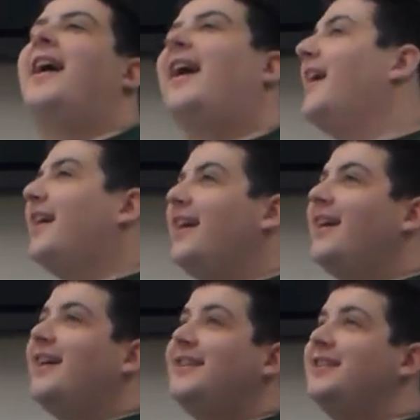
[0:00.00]
Hi, here
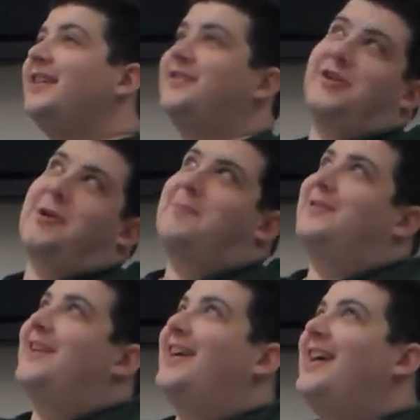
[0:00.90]
I'm an
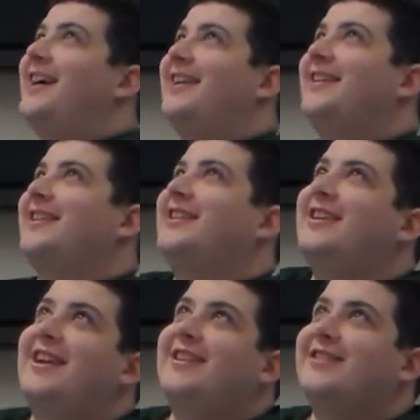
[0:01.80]
interpreter here and er a
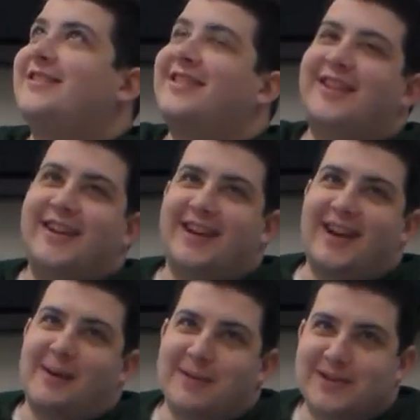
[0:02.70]
clitoris
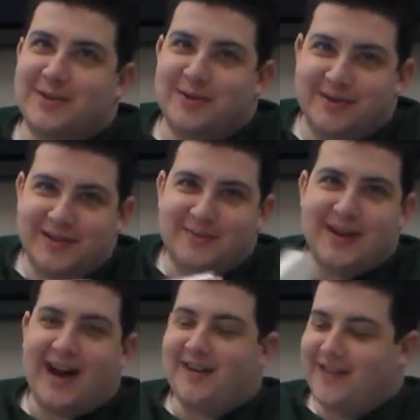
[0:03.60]
thinking up a suit. And
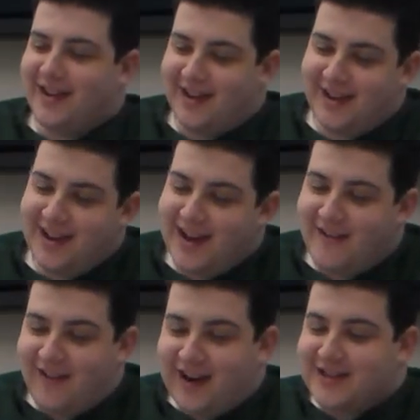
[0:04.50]
we have here
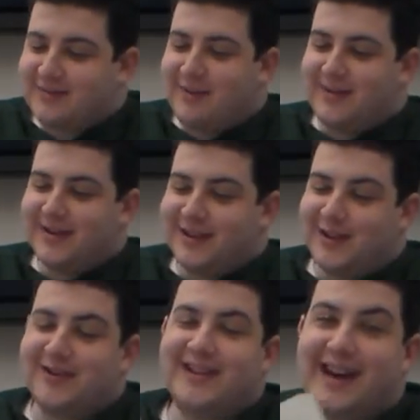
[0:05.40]
French women that
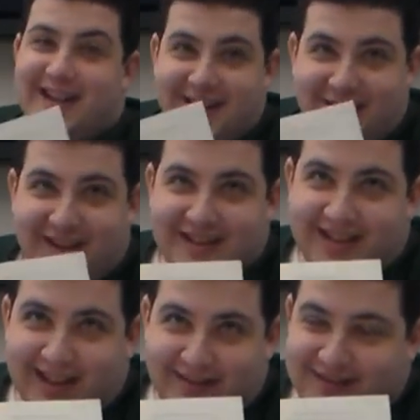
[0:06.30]
don't get
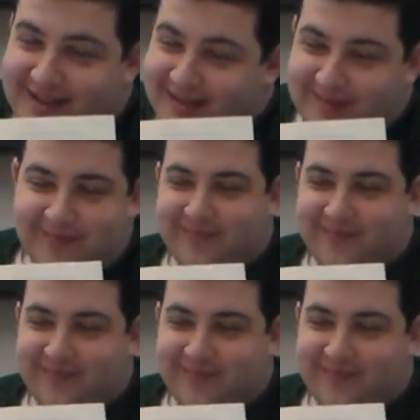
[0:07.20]
facelifts.